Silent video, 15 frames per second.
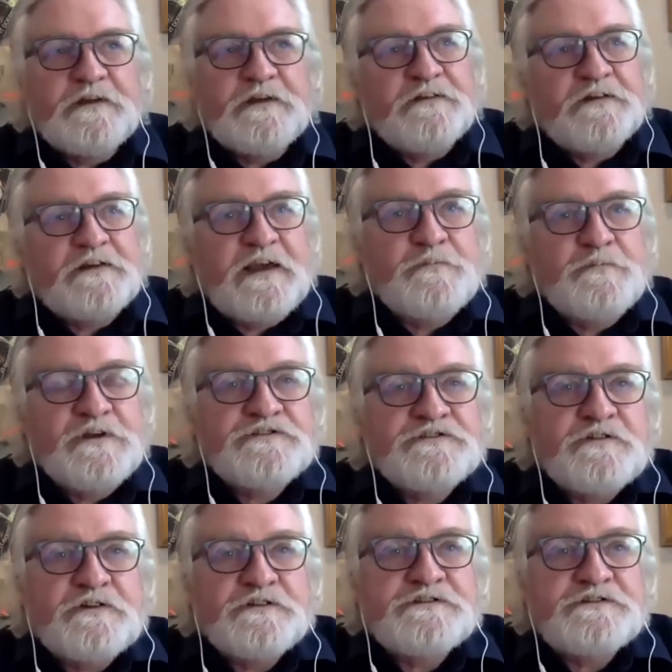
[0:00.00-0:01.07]
okay, the capex
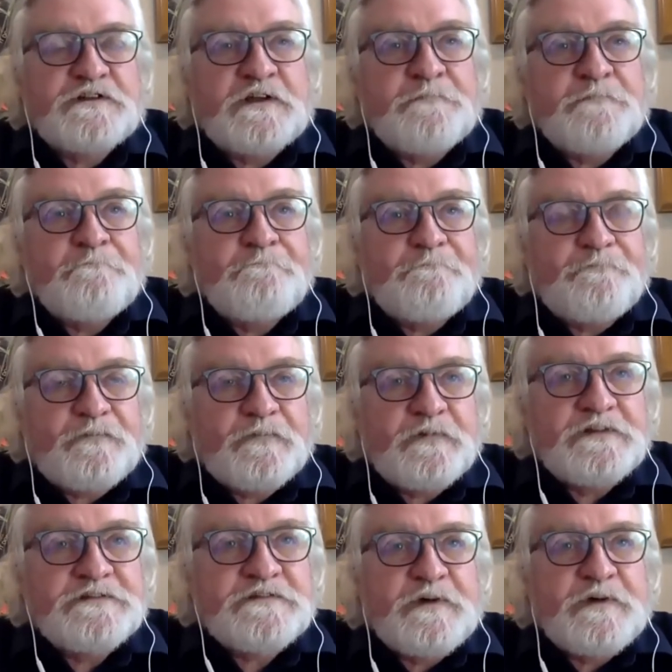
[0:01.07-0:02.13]
cost um,
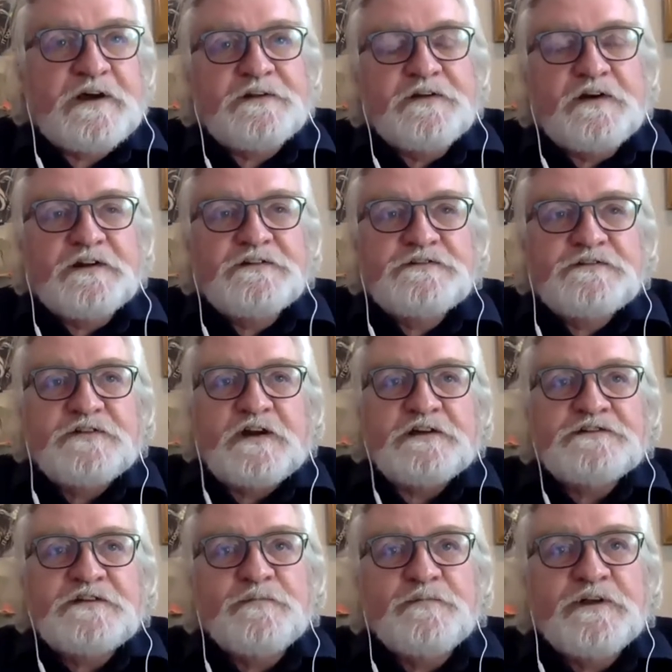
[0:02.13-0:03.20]
is about
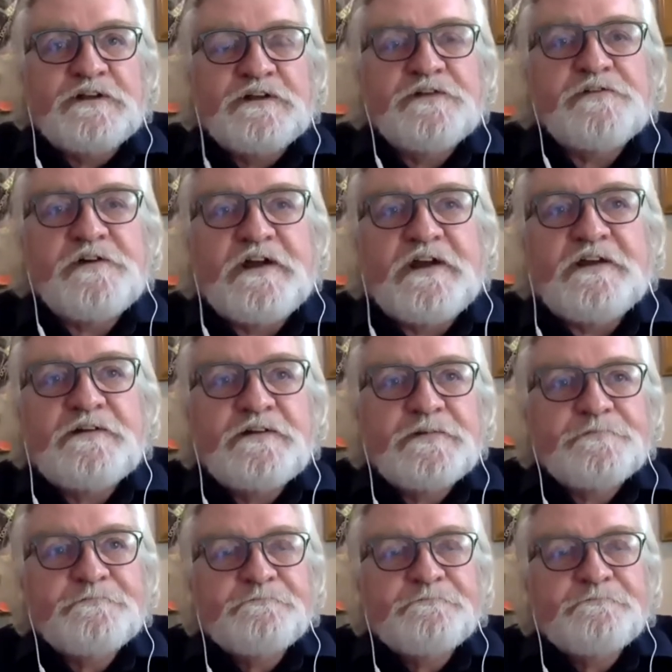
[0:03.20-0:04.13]
90 billion rand.